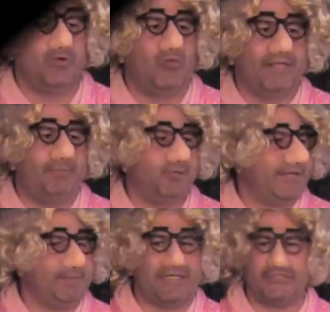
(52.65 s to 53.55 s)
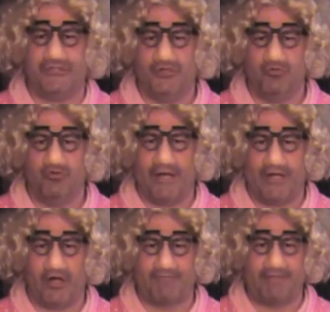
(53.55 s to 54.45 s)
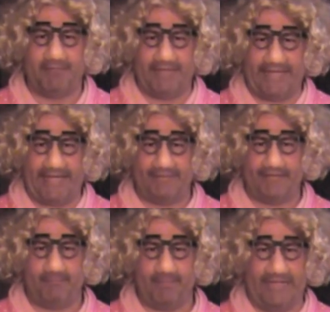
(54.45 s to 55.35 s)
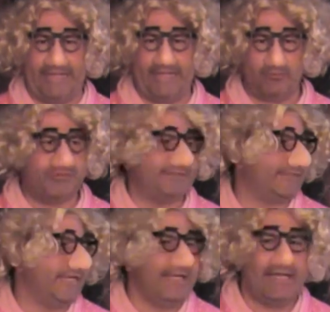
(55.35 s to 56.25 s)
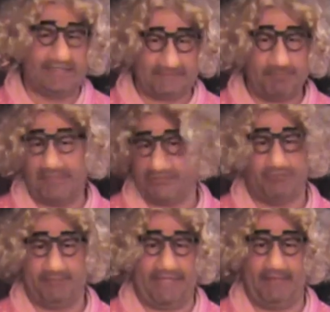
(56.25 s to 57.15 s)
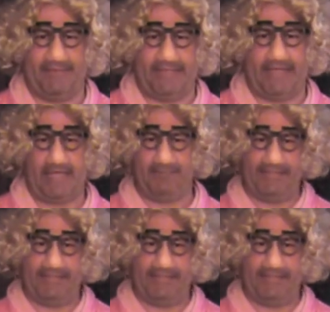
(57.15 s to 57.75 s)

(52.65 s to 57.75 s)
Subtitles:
So we pretty much knew right off the bat that Bing was a special baby.